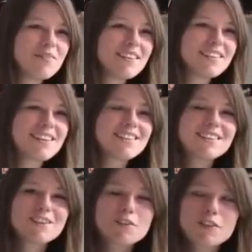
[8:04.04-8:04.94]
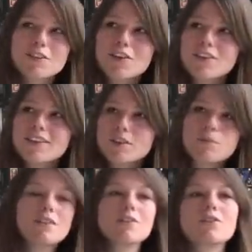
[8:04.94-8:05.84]
in such a different context,
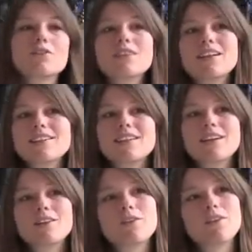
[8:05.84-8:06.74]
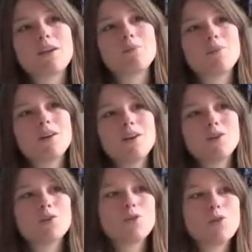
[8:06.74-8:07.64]
but it's also really exciting for them
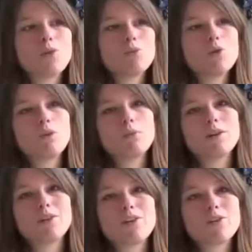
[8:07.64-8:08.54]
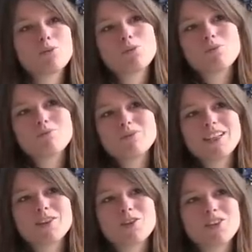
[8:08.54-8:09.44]
to learn more about their own
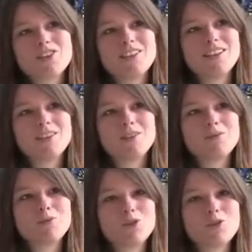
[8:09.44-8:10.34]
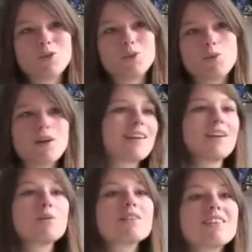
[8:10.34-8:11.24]
technology through
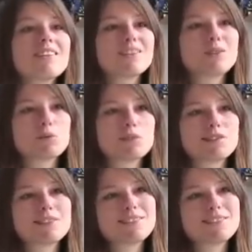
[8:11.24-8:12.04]
working with us almost.